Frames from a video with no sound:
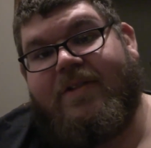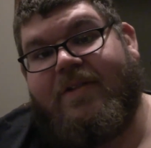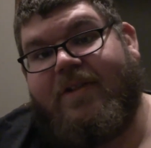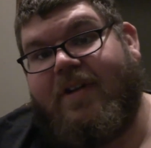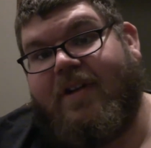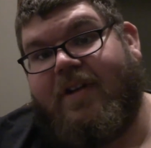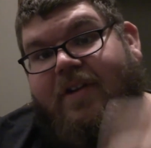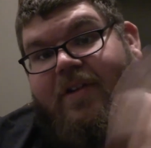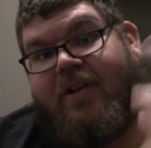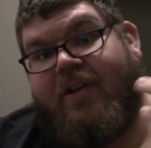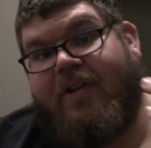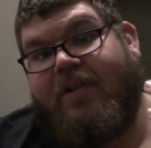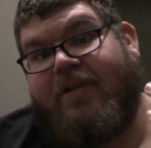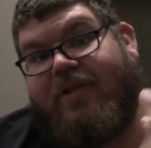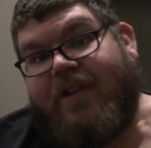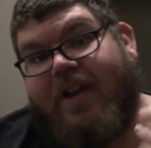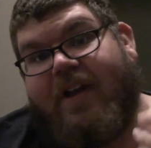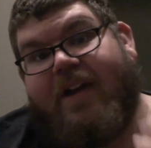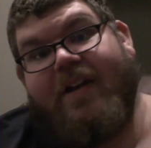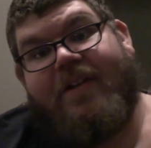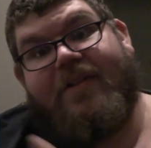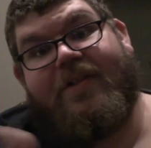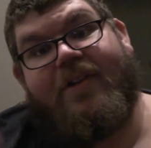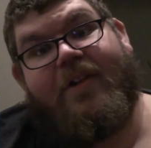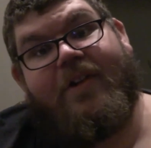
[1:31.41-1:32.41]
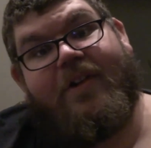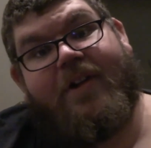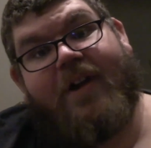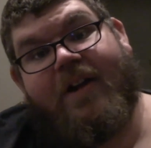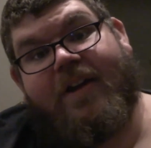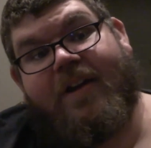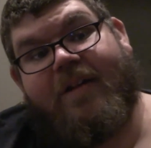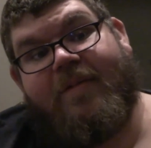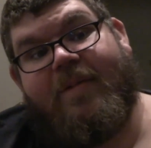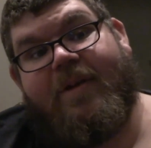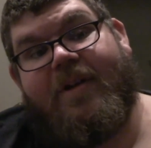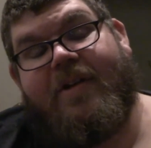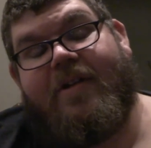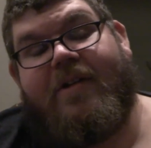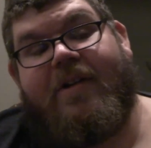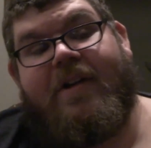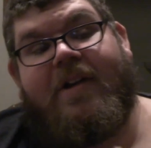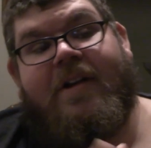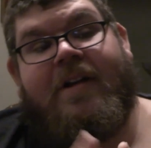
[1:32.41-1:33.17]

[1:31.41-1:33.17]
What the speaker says: and it turns out I saw a documentary.